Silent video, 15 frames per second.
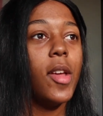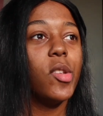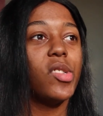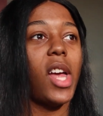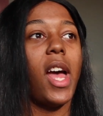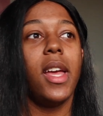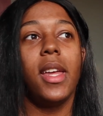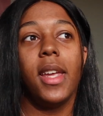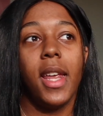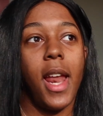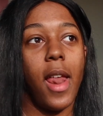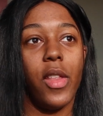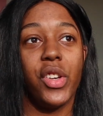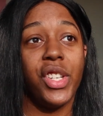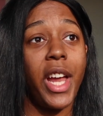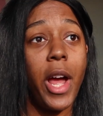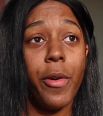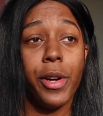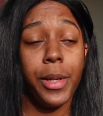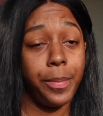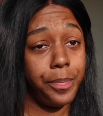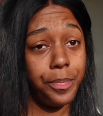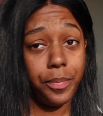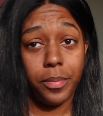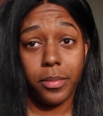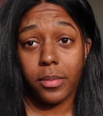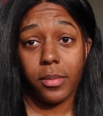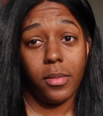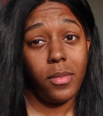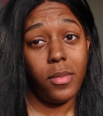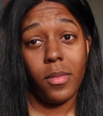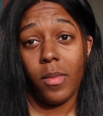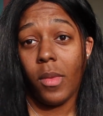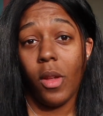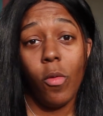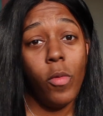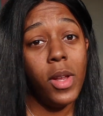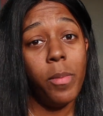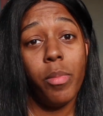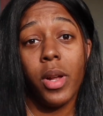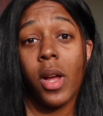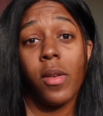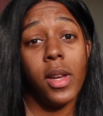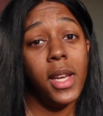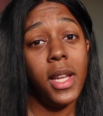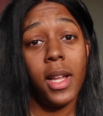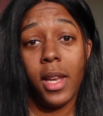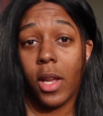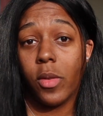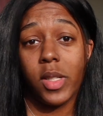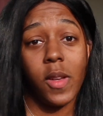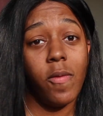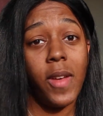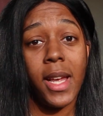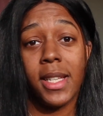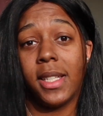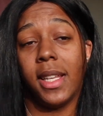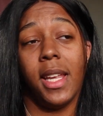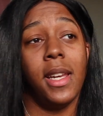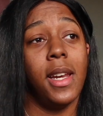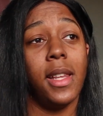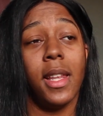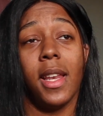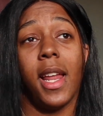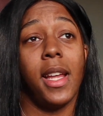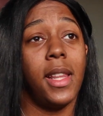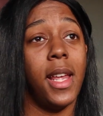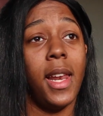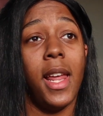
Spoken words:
So I could get out of the shower, wouldn't put on a liquor lotion, Vaseline, nothing like that.